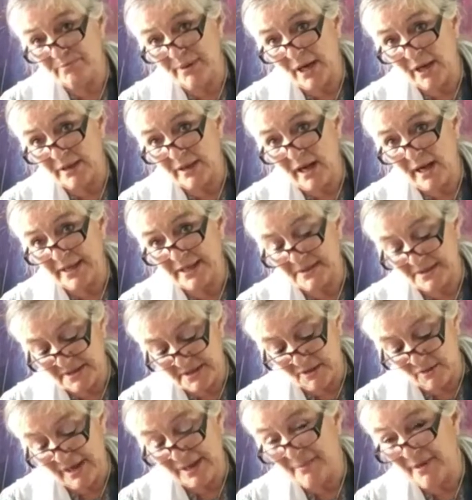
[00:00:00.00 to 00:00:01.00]
but I can
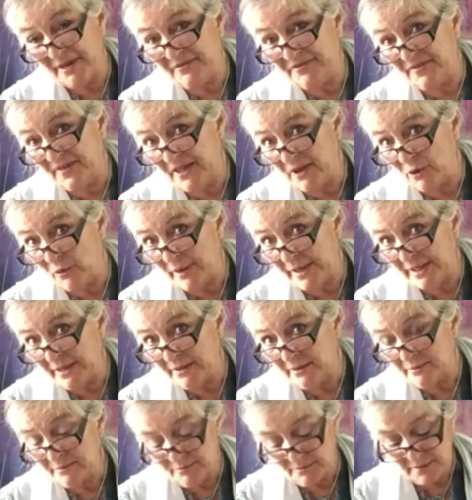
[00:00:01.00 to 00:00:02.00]
still get my finger in.
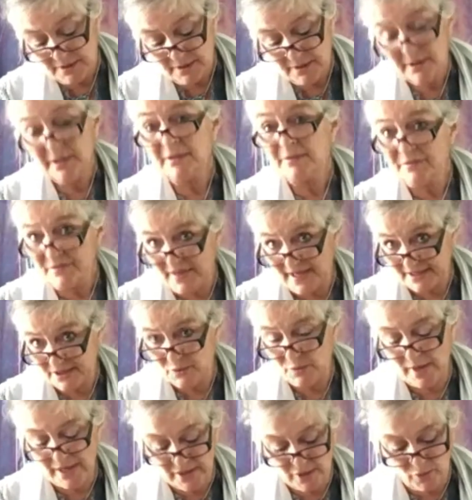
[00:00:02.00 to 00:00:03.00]

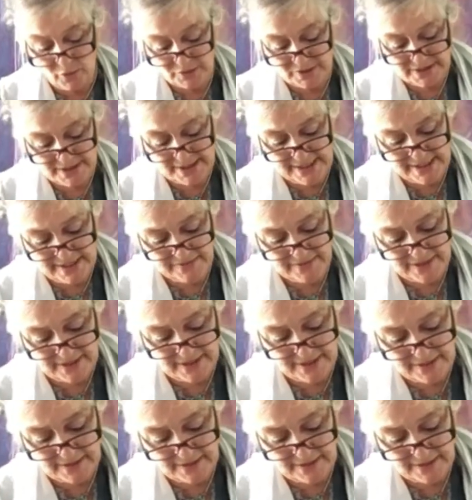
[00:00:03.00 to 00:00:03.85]
That's where you want to leave it,